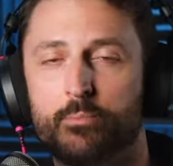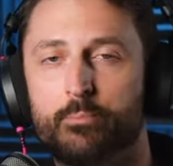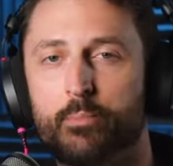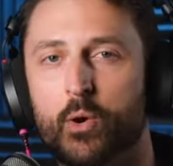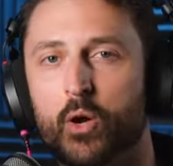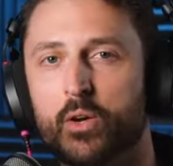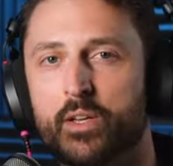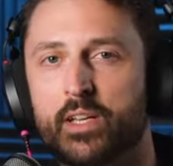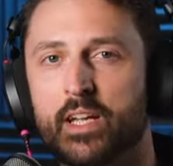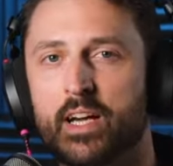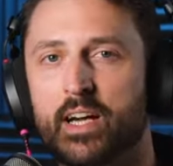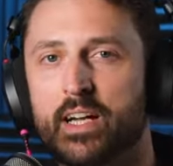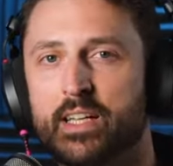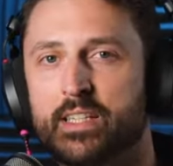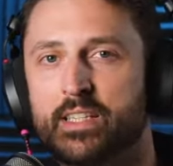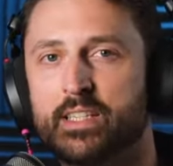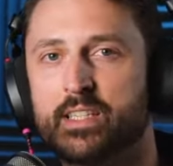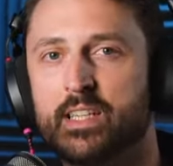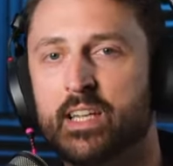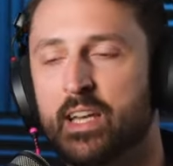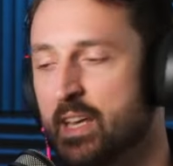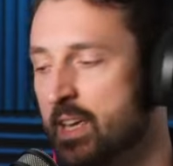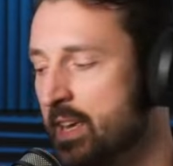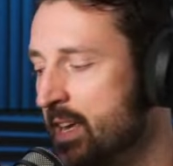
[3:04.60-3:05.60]

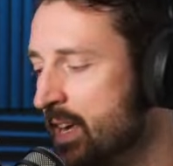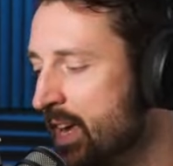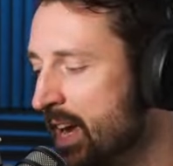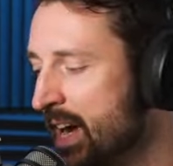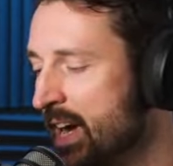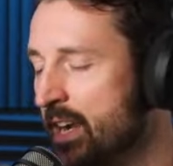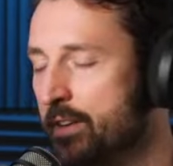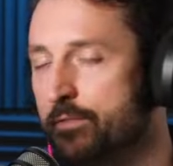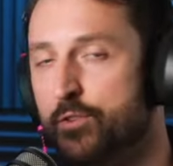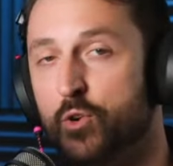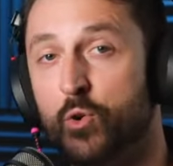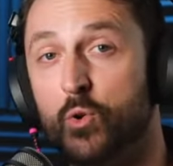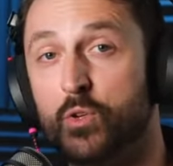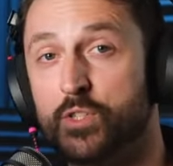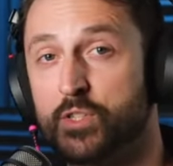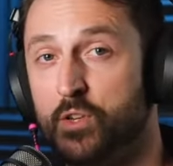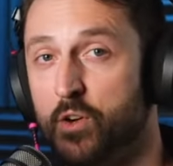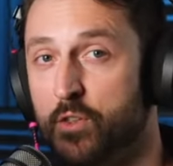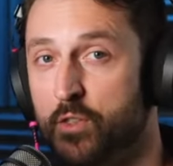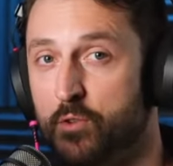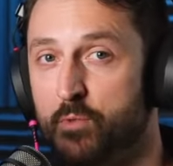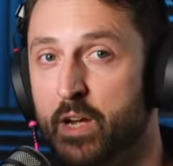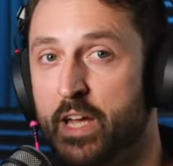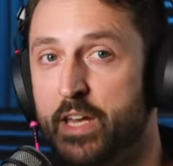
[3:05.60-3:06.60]
podcasts and of course
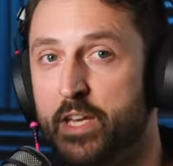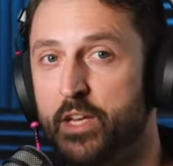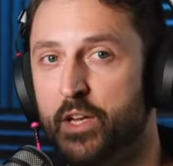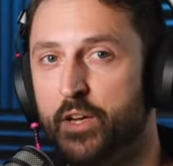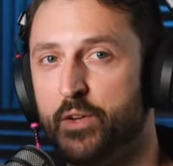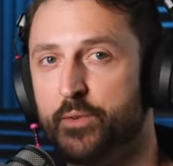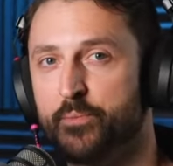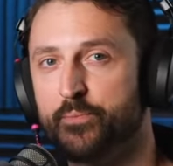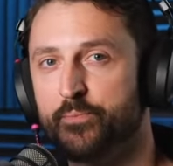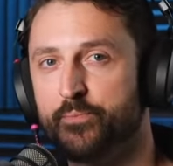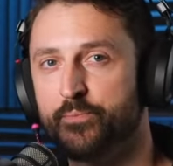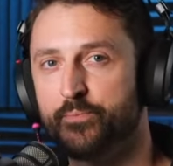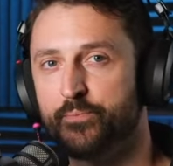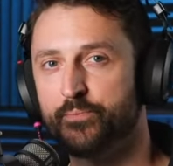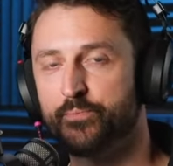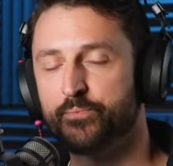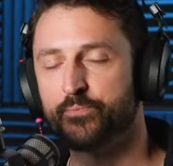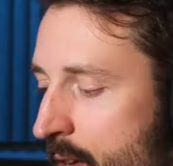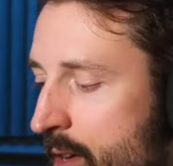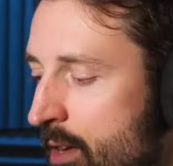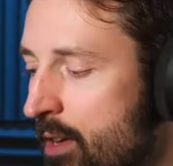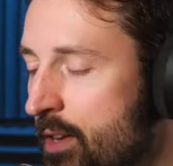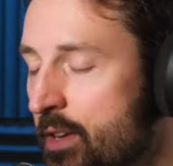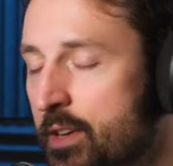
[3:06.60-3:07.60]
on the radio.
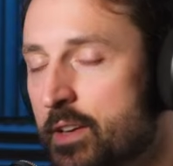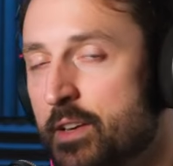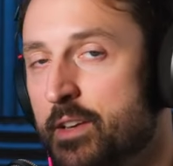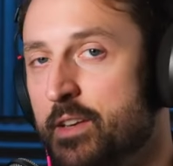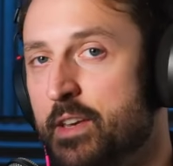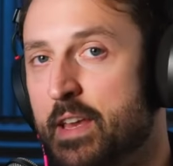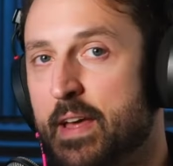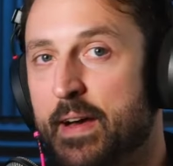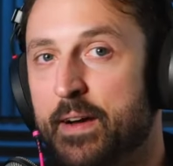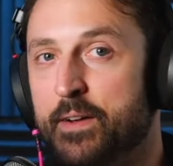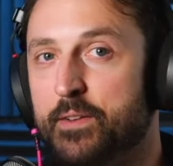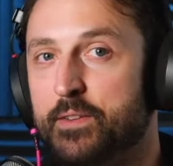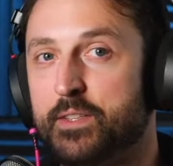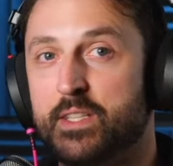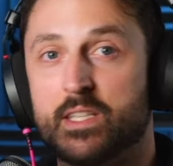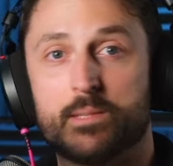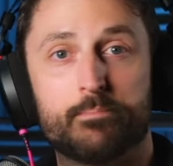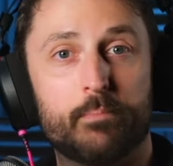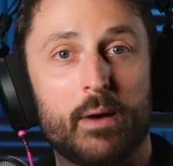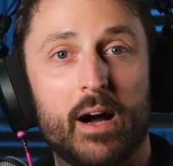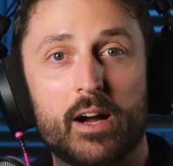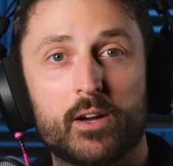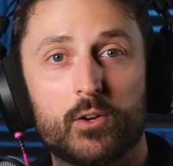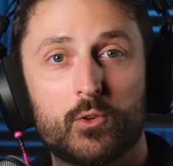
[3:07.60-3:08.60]
Now,
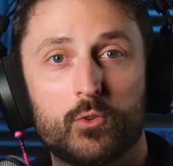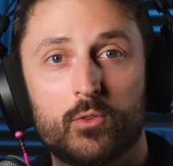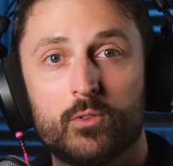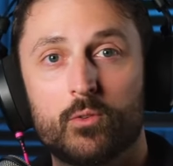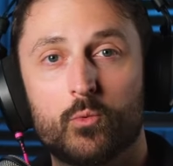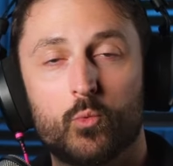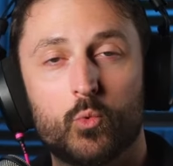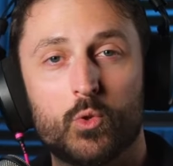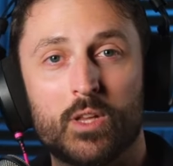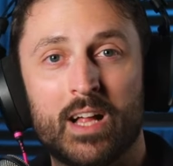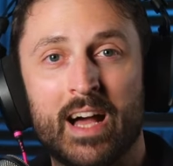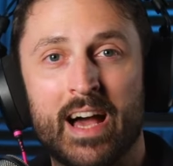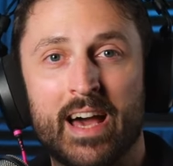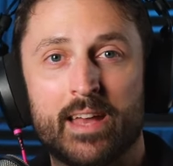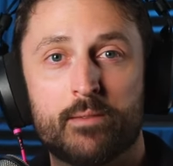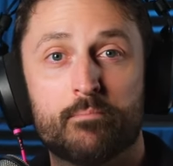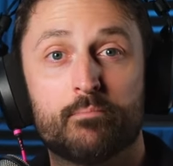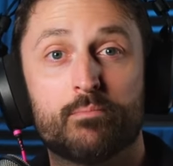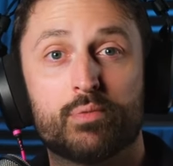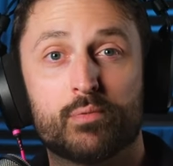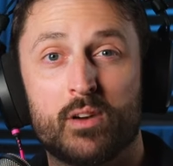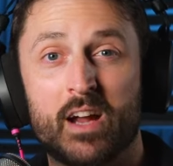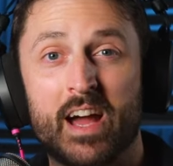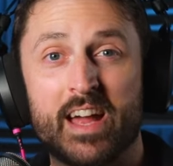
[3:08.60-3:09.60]
sparkle will add
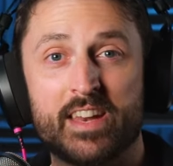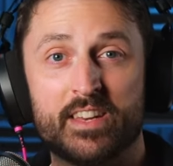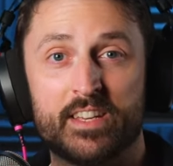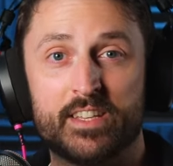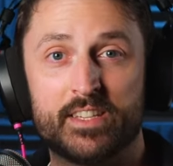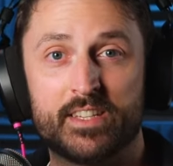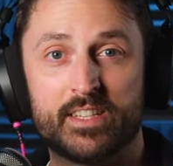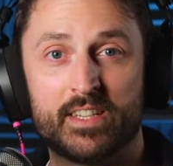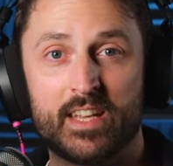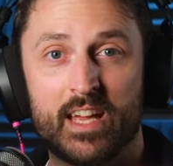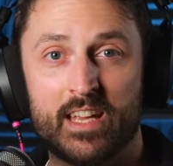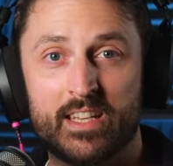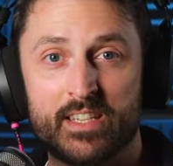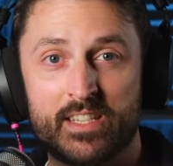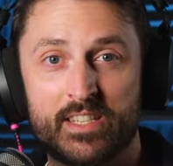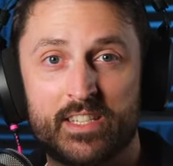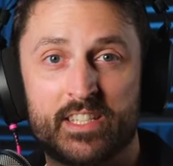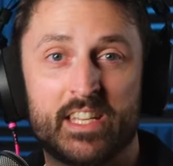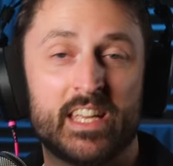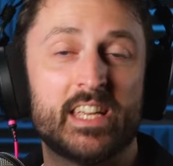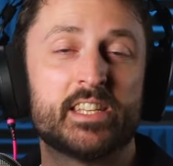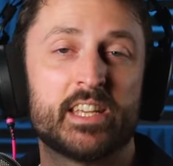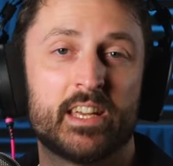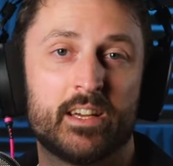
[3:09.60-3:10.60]
brightness and
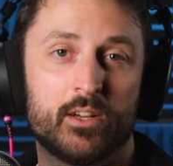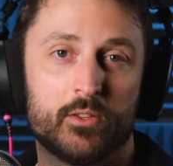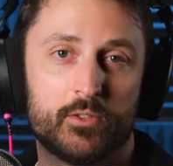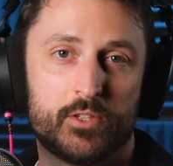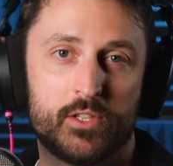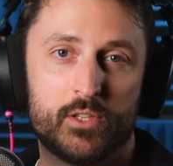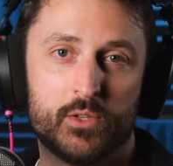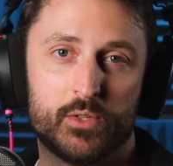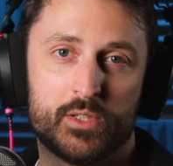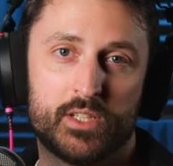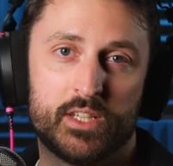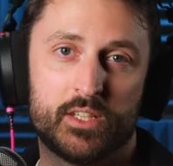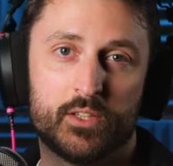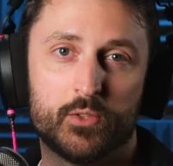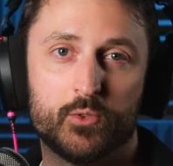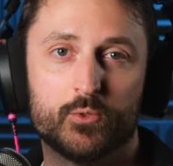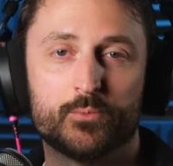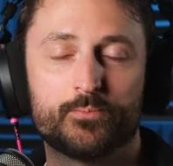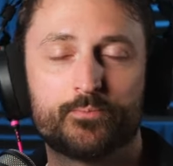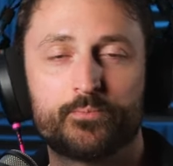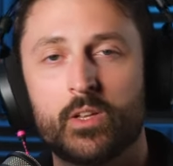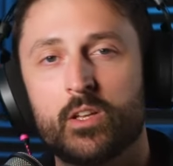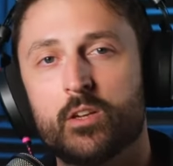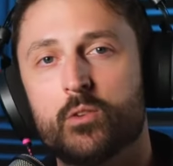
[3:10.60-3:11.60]
detail to your signal,
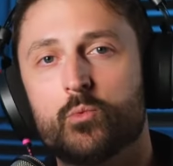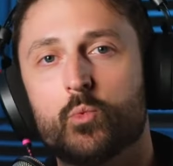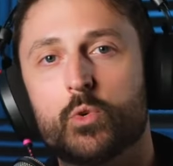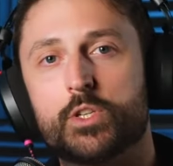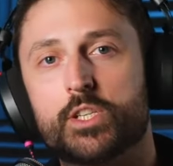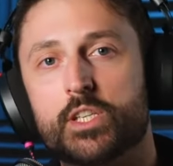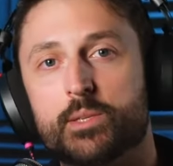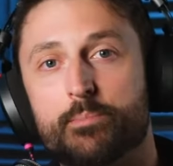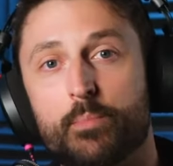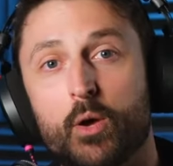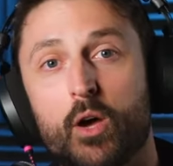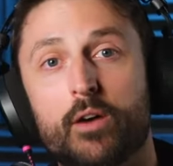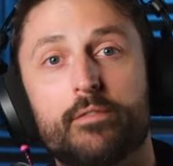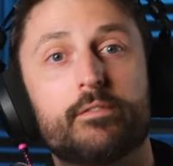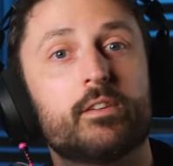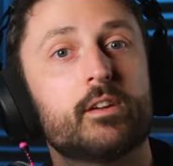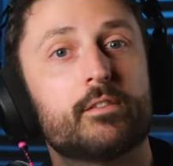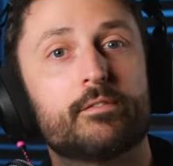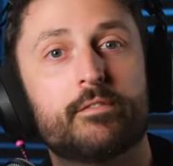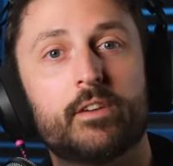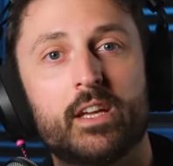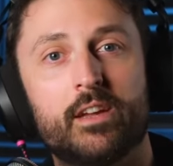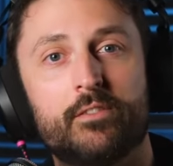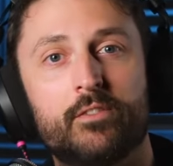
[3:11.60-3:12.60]
which is perfect
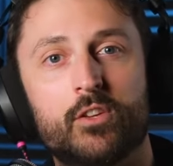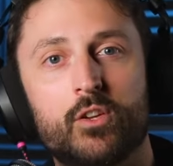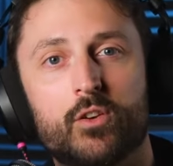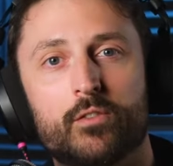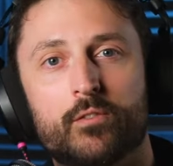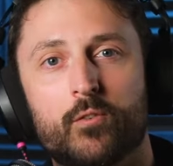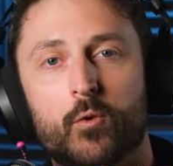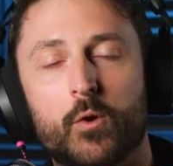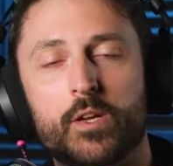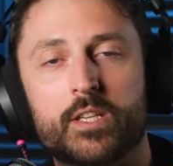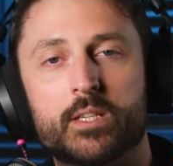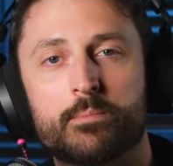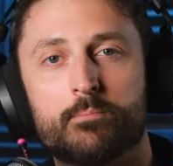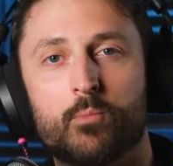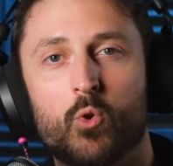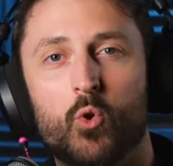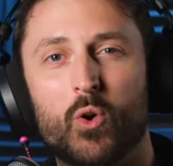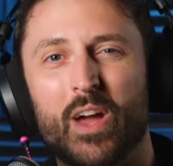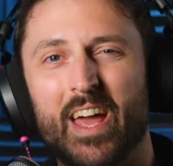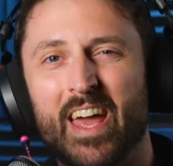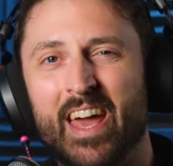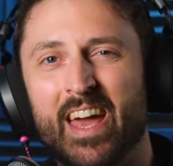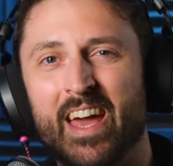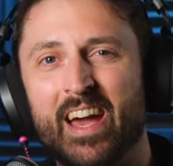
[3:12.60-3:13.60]
for giving your voice more
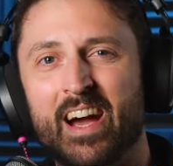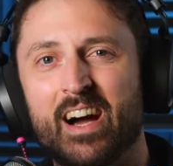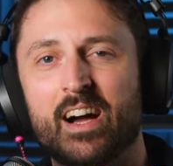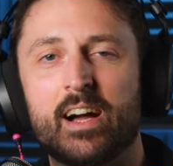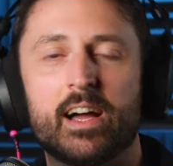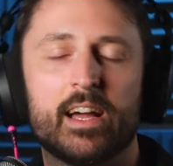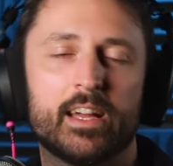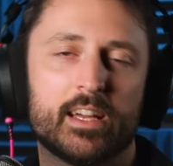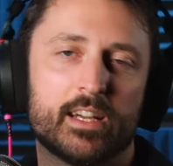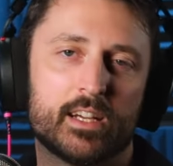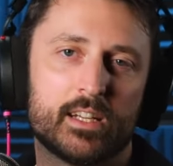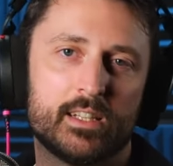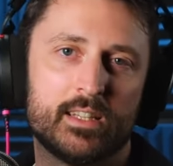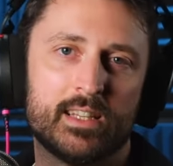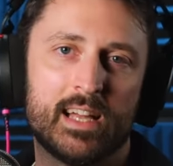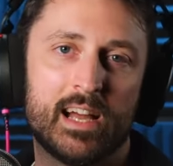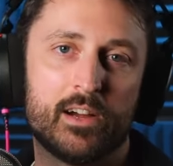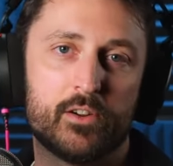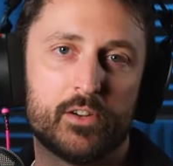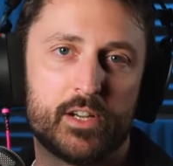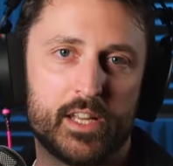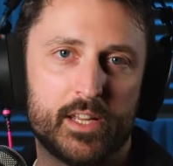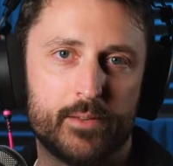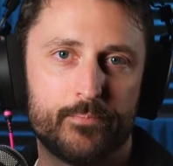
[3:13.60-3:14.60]
air and
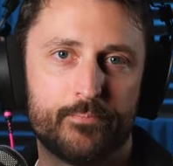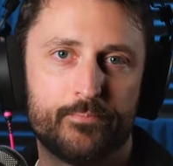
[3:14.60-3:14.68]
clarity.